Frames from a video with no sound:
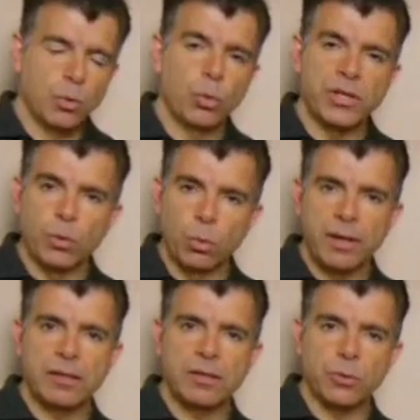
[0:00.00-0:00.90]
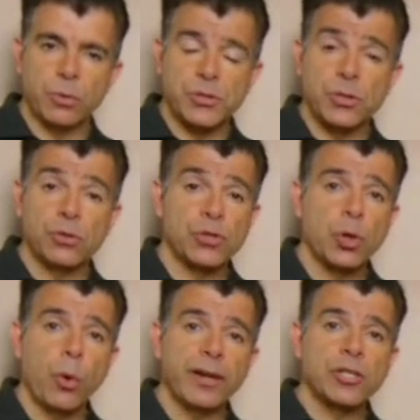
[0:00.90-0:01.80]
What you want to do is use
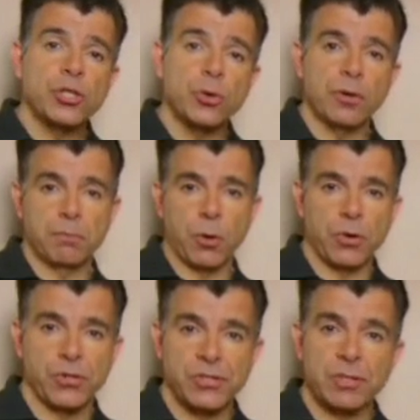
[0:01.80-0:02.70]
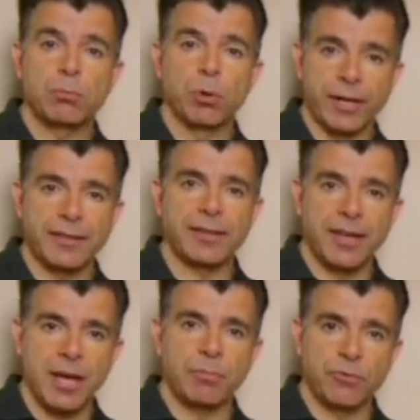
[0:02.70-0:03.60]
quick, short bursts to break the
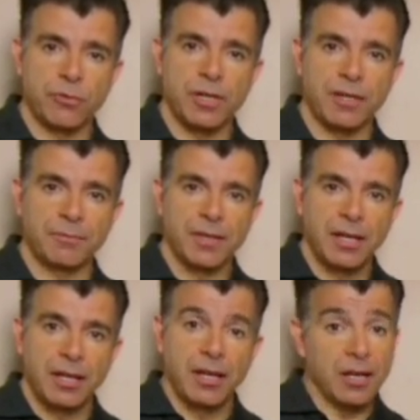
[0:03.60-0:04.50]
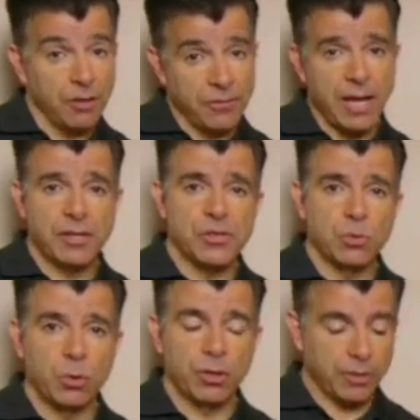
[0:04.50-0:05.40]
cap free. Now, if that
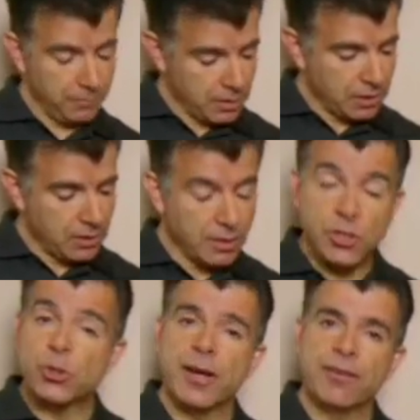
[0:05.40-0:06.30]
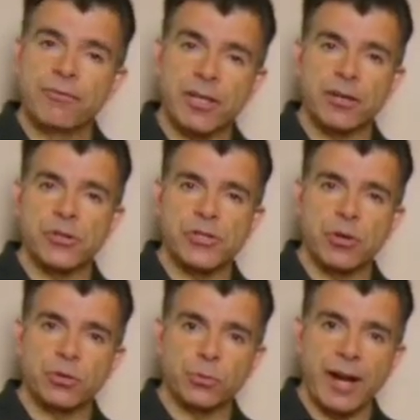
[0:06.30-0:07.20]
doesn't work, you can try a
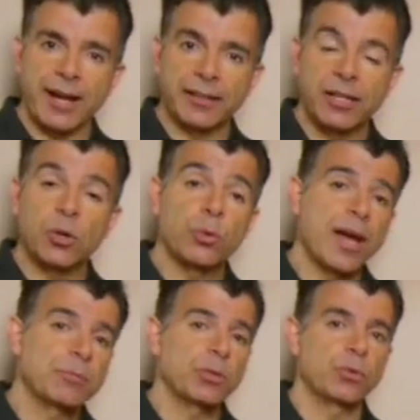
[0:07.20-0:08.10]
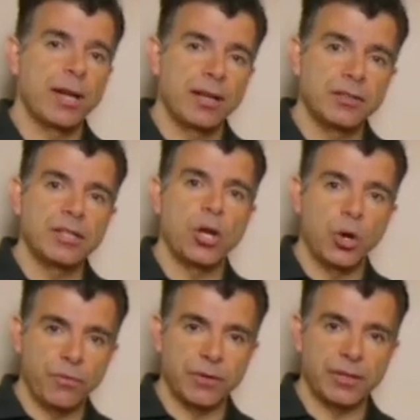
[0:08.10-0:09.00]
vinegar-soaked rag wrapped around and
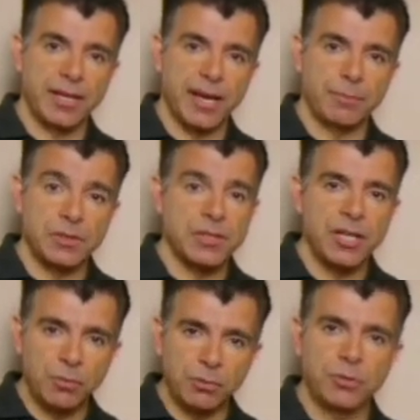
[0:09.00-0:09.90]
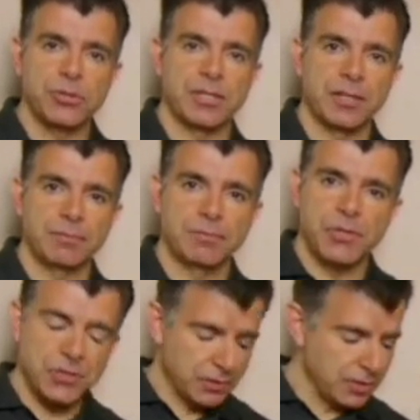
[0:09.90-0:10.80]
over the cap to help loosen it.
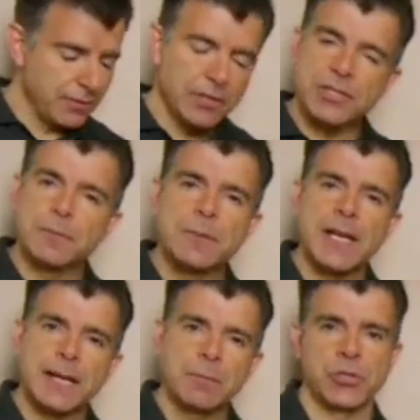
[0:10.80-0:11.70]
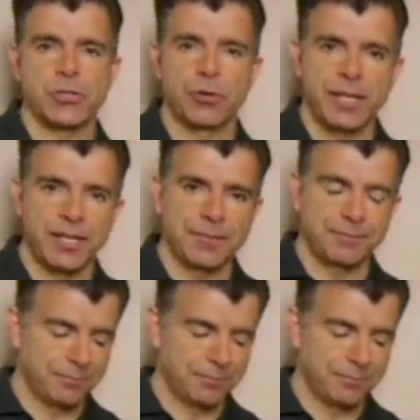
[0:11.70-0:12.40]
Just give it some time to soak in.